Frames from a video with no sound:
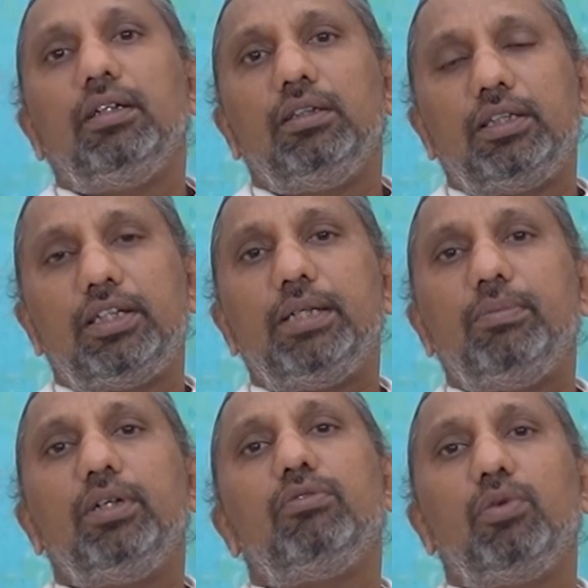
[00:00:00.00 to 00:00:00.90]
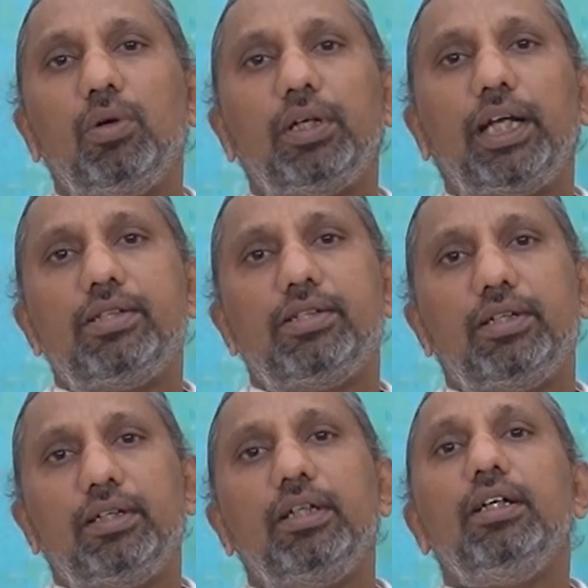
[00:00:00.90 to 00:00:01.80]
the treatment of oral
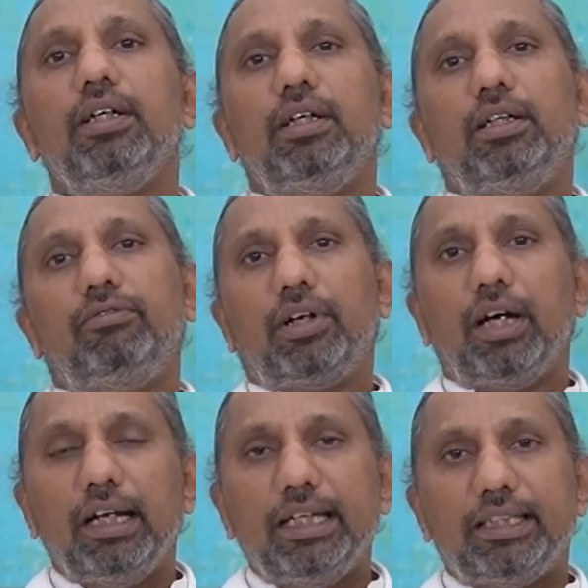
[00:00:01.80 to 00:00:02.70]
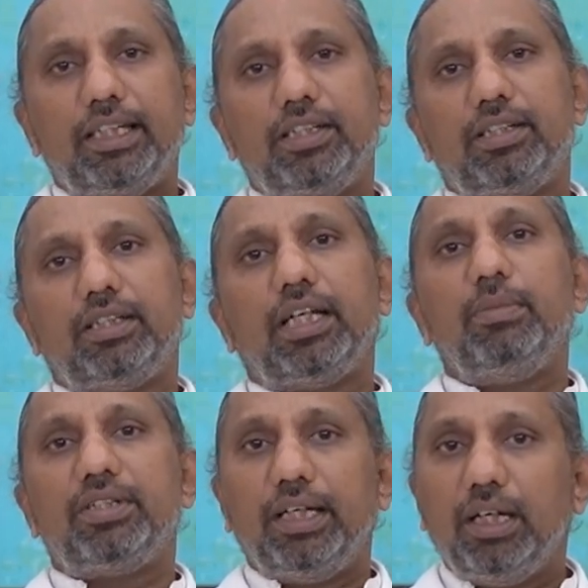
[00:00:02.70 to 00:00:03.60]
cancer for early stages can
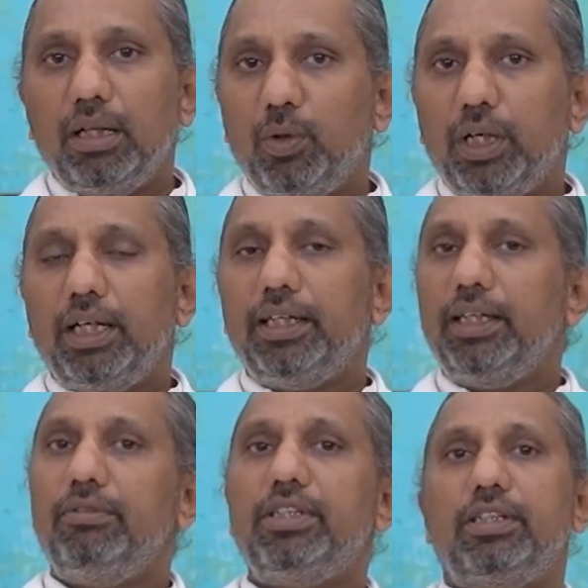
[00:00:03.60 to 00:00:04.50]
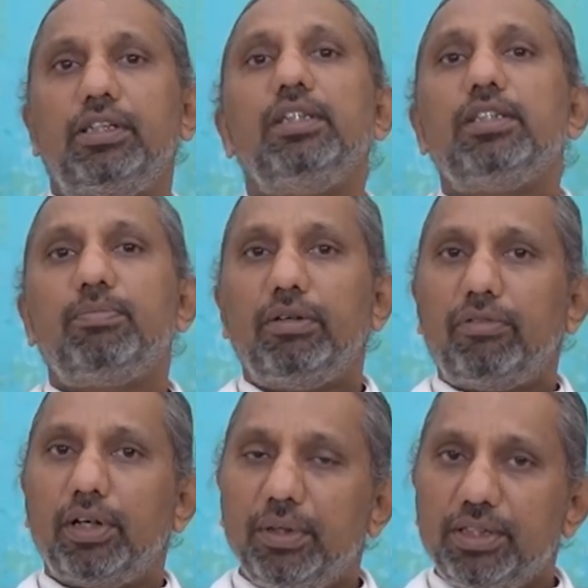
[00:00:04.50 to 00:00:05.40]
be single modality which is
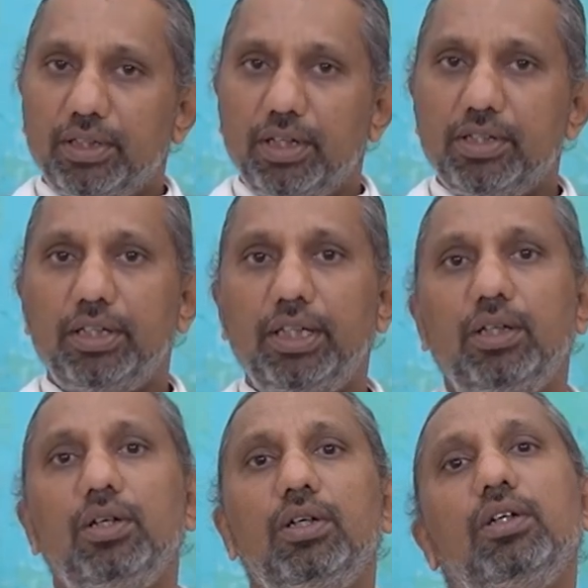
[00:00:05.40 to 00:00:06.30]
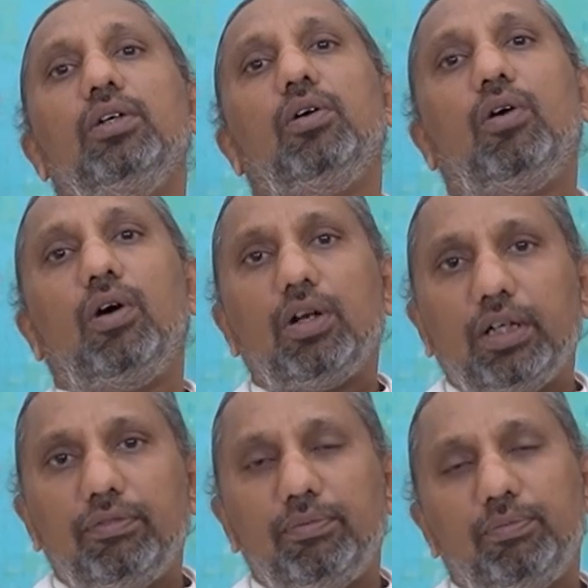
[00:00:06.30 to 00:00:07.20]
preferably surgery or
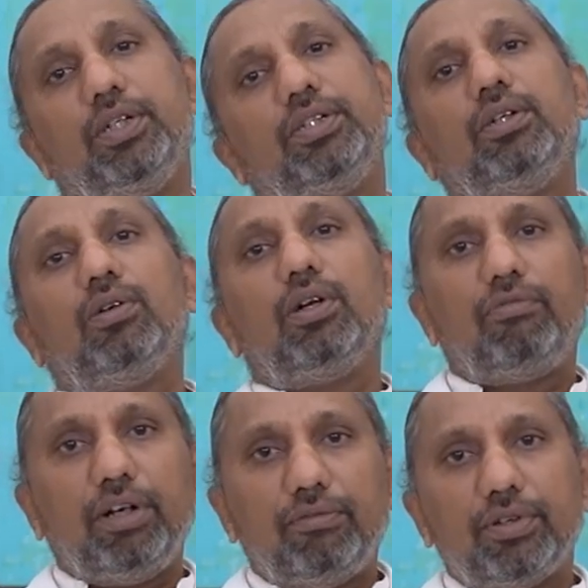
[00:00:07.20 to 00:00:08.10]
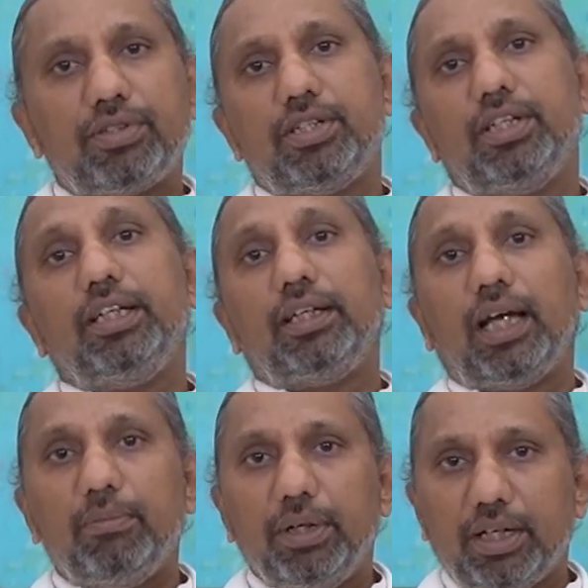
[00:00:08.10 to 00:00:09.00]
if patient not fit for surgery
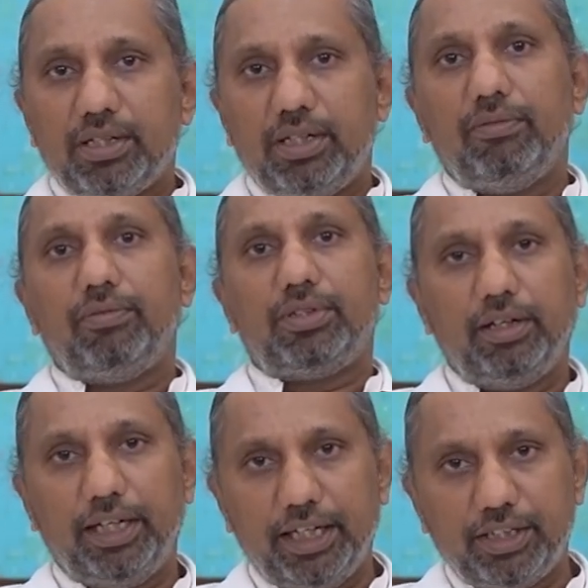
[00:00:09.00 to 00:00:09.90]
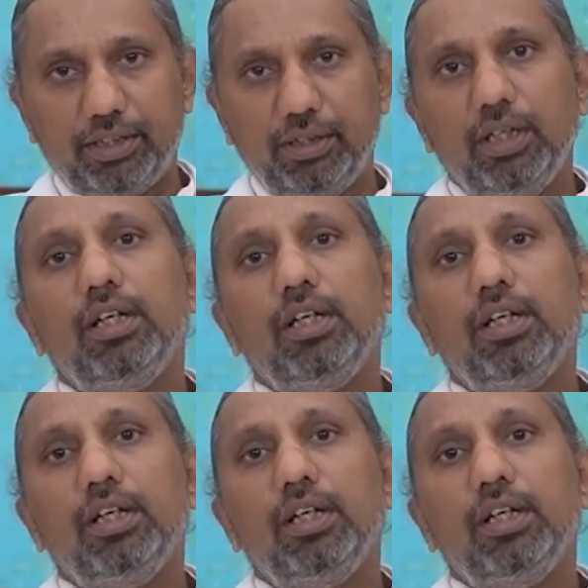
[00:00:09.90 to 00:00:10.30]
can be considered for radiation